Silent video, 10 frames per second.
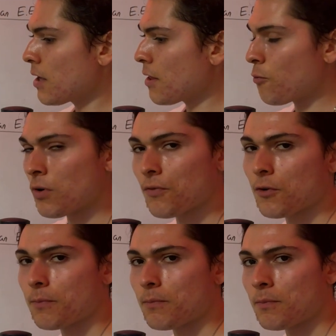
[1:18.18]
one of
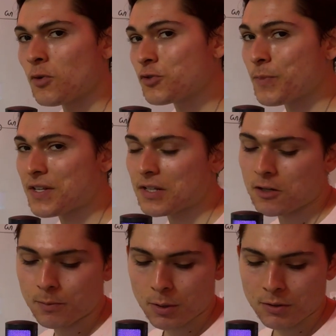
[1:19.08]
the most basic
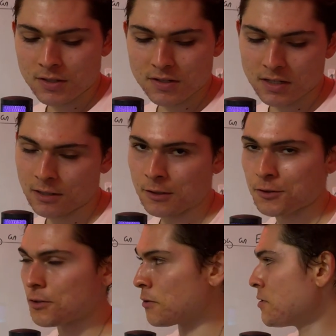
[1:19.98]
components in
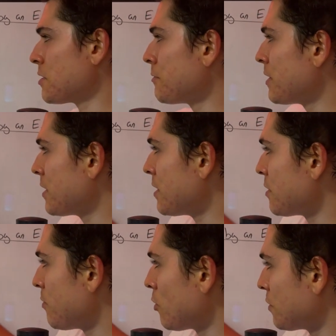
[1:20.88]
electrical engineering is
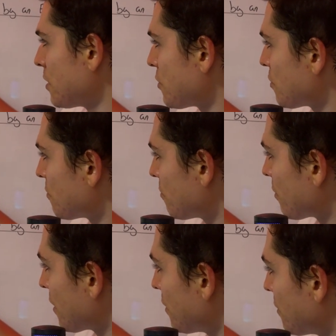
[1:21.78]
the voltage
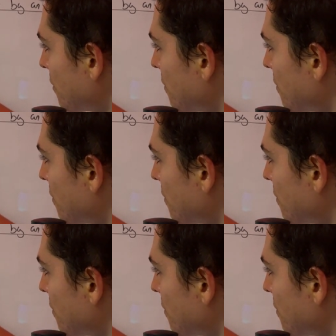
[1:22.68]
right here.